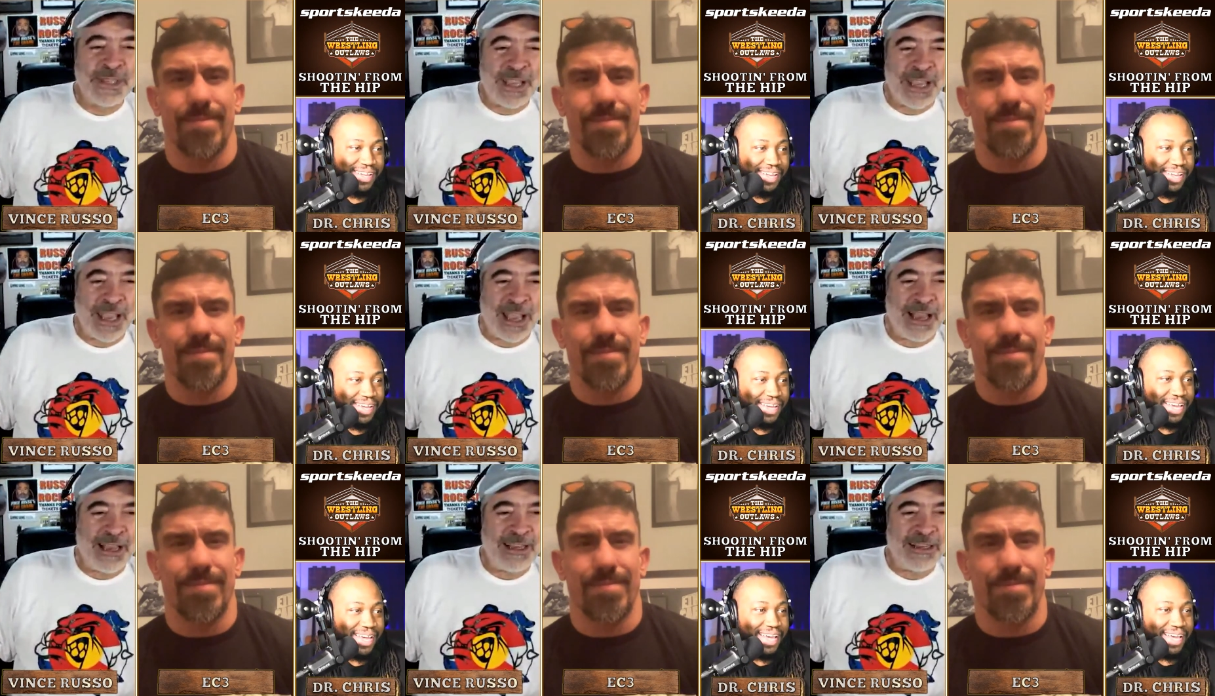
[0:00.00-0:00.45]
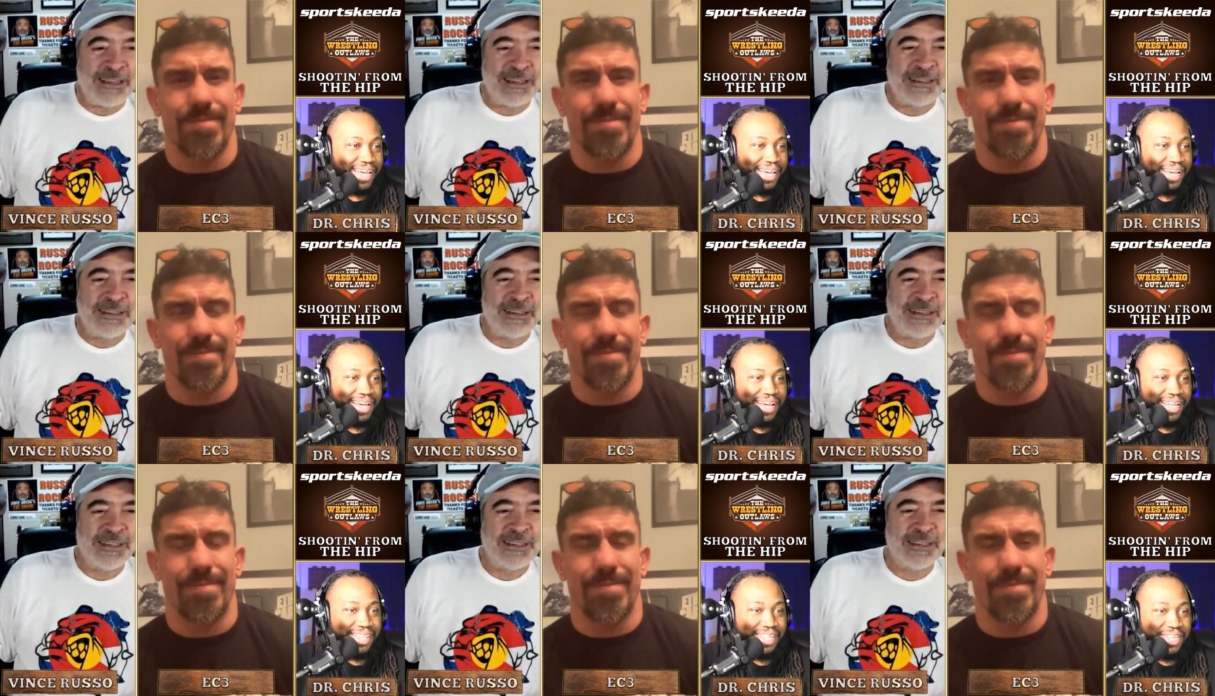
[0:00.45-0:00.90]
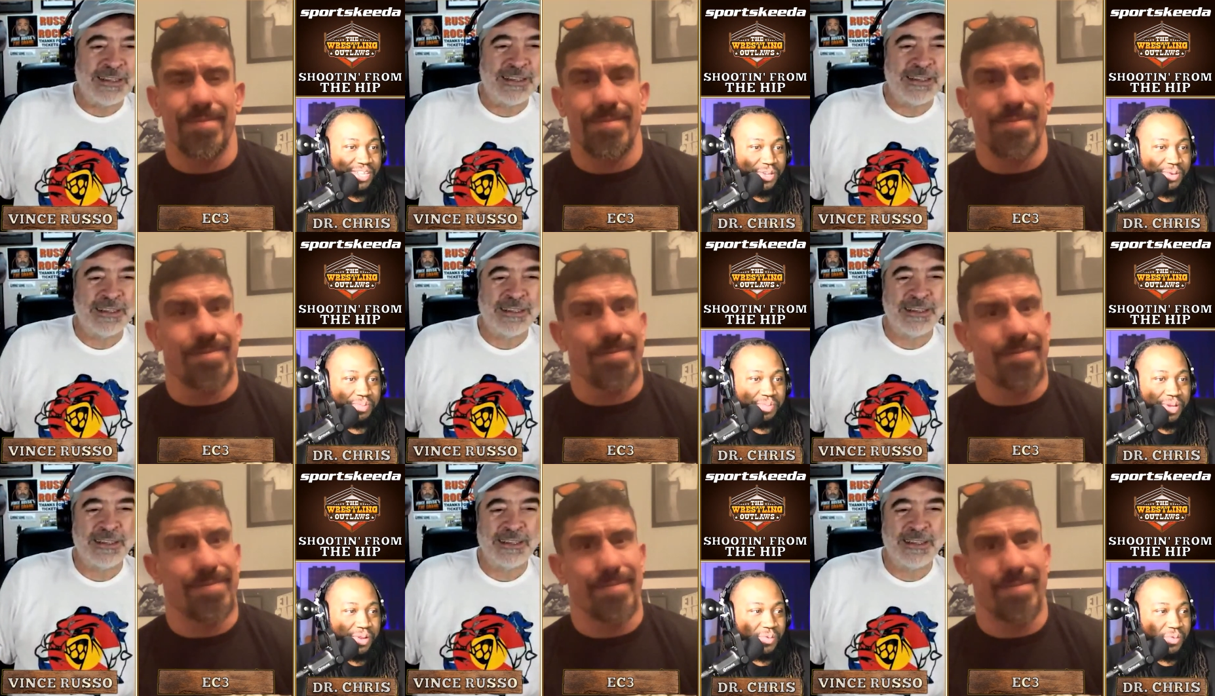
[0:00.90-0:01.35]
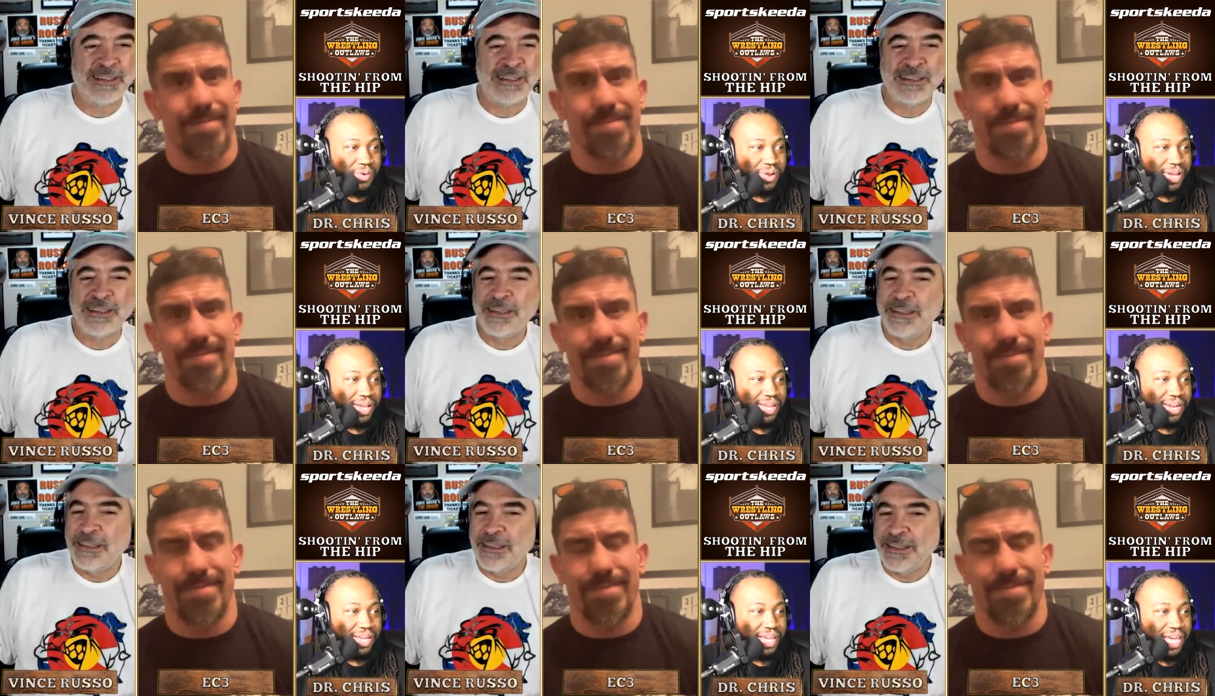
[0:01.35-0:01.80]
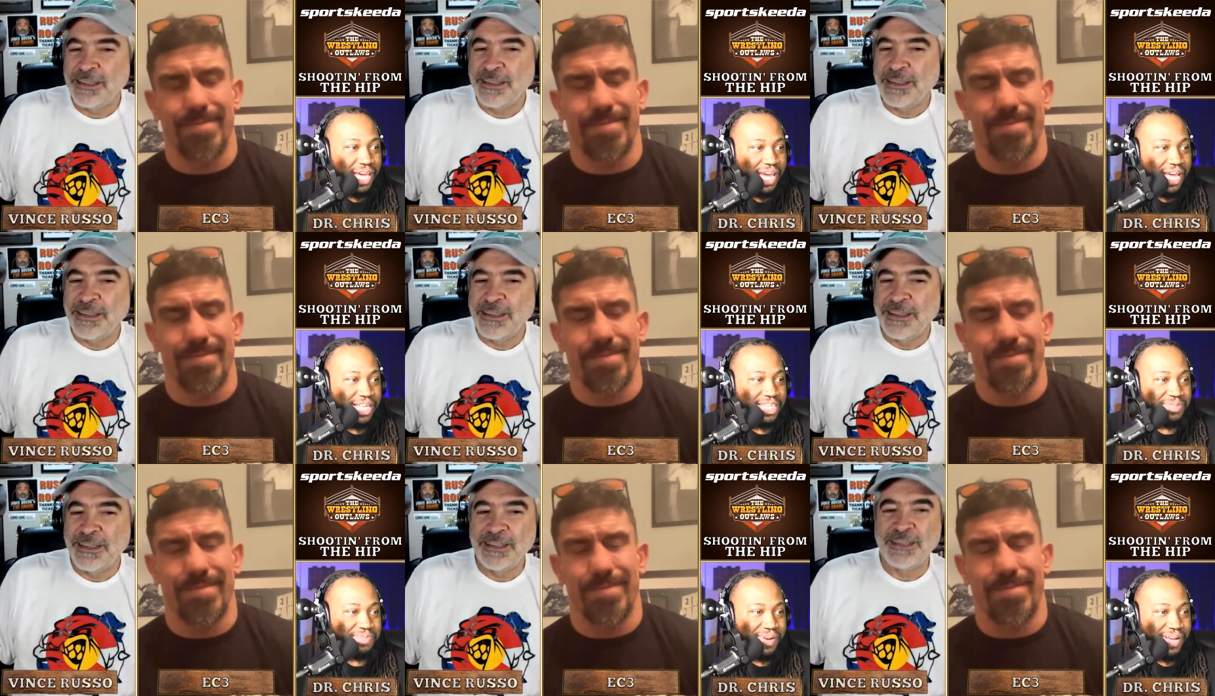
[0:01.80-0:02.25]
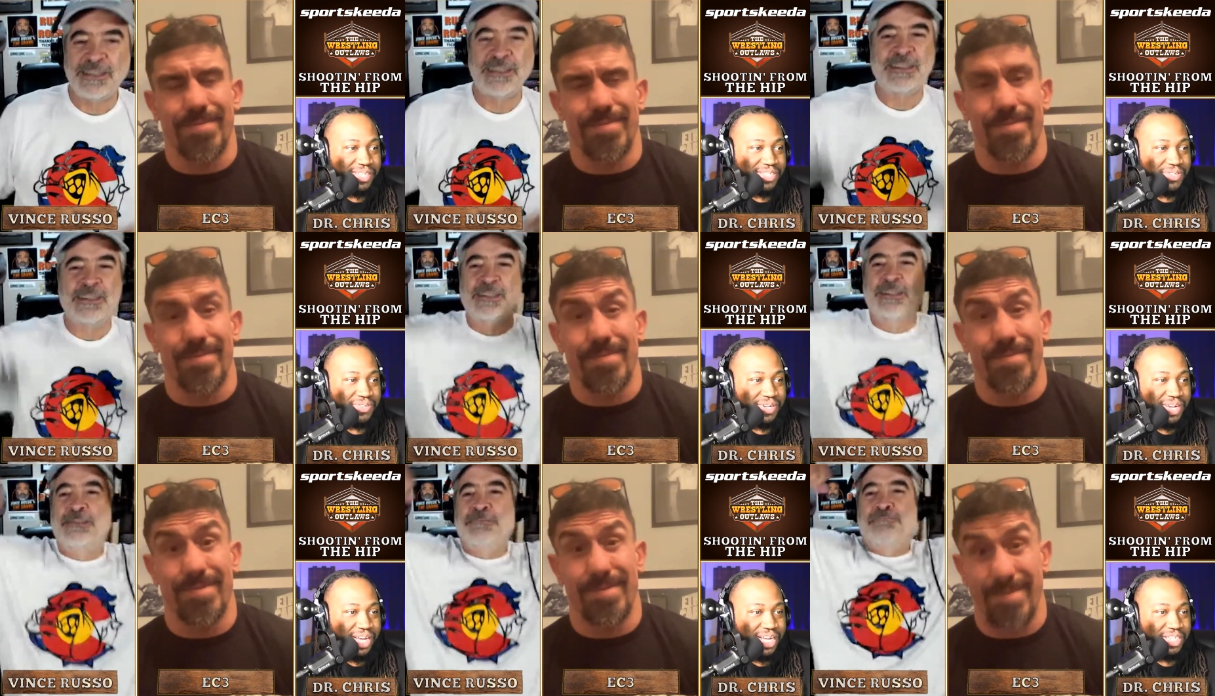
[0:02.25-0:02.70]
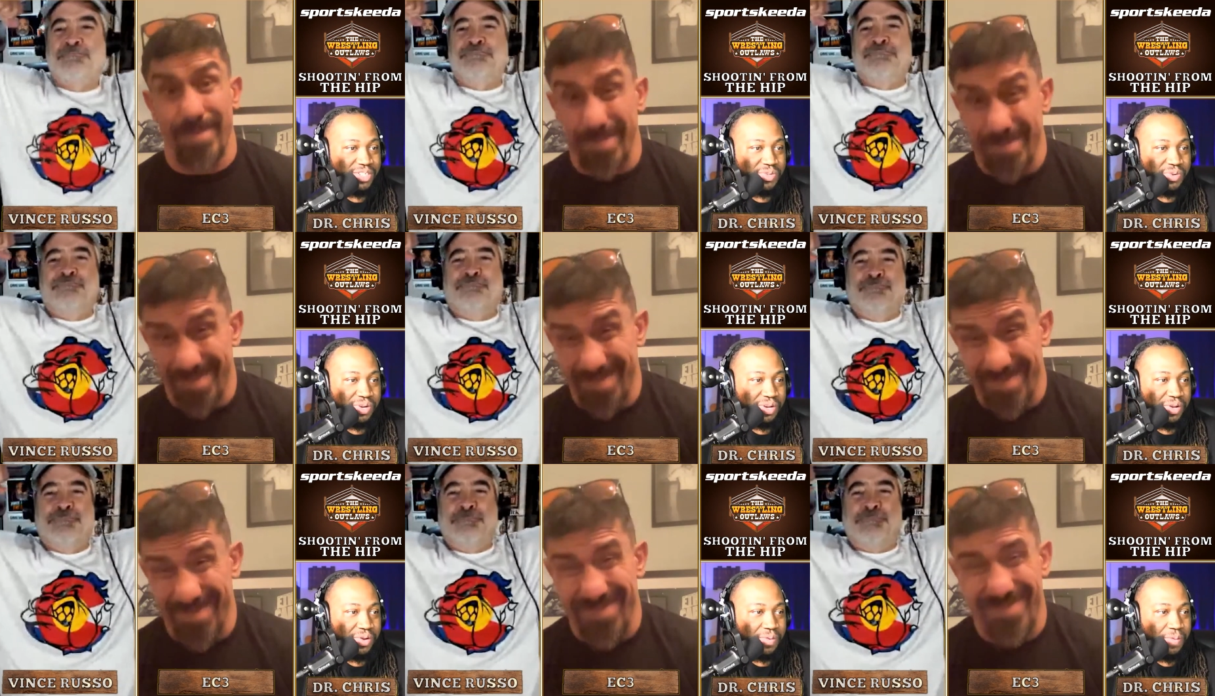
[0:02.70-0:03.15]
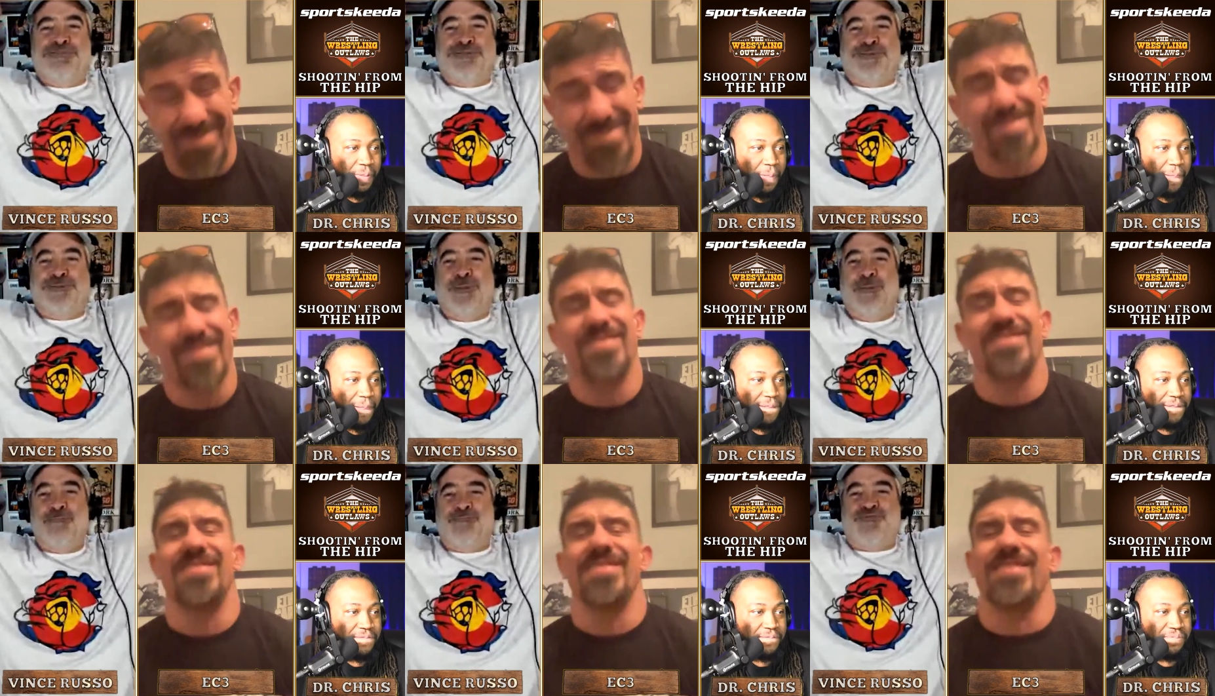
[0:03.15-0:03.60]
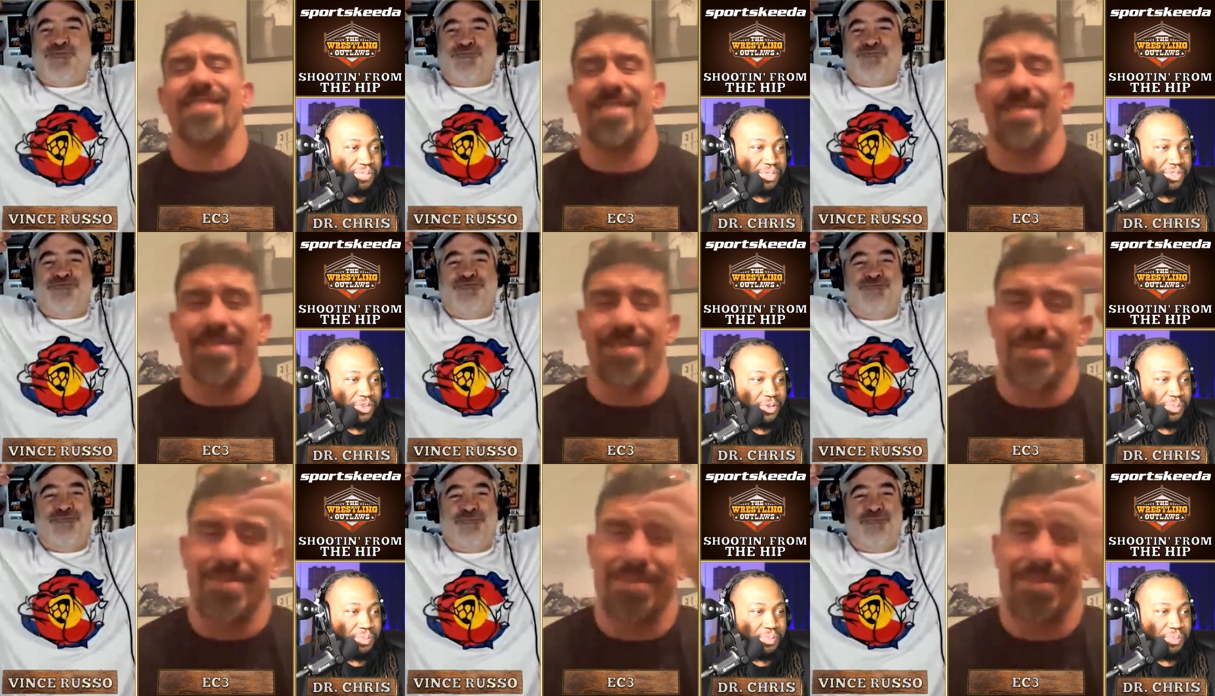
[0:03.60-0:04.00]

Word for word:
Speaker 1: Yeah. Uh, then you beat Ric in a cage match on Nitro. you,